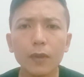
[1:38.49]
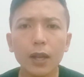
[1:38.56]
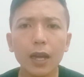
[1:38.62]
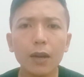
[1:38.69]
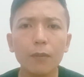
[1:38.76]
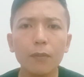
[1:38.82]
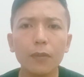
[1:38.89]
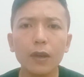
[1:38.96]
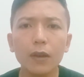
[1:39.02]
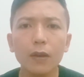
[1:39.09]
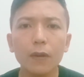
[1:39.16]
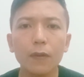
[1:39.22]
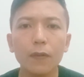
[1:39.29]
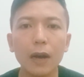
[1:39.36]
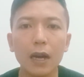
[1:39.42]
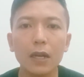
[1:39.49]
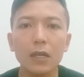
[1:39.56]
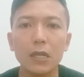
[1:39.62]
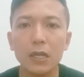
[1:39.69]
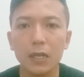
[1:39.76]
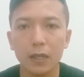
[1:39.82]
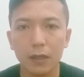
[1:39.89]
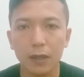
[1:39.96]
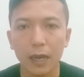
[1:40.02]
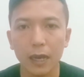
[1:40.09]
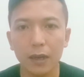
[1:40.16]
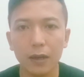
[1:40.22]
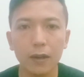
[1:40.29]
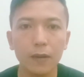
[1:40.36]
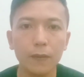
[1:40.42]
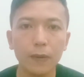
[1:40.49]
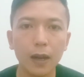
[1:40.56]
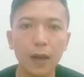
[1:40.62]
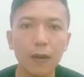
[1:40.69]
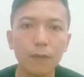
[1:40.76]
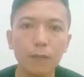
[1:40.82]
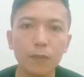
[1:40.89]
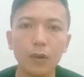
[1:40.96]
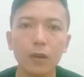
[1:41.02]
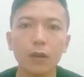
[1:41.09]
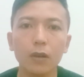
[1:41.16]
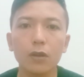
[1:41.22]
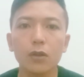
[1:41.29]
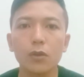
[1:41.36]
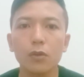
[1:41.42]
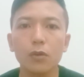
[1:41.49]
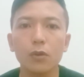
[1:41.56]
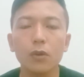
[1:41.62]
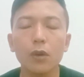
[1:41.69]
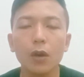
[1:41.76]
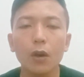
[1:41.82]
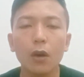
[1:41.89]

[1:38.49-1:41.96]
can be function and develop to